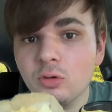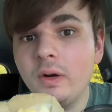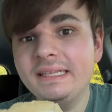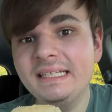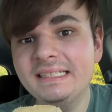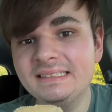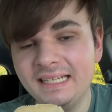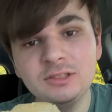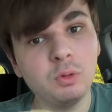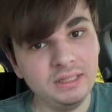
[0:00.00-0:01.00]
when these
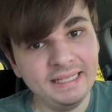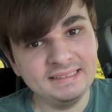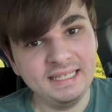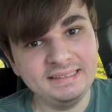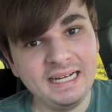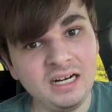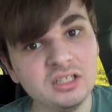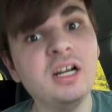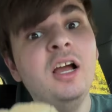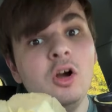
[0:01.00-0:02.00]
things were less than a
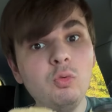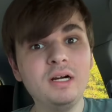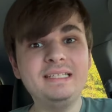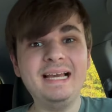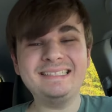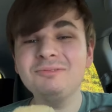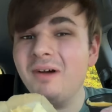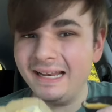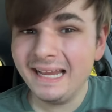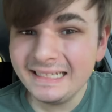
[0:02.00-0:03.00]
dollar? Well, guess
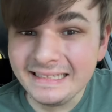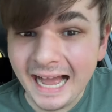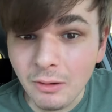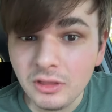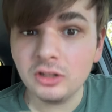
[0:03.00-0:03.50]
what? Now they're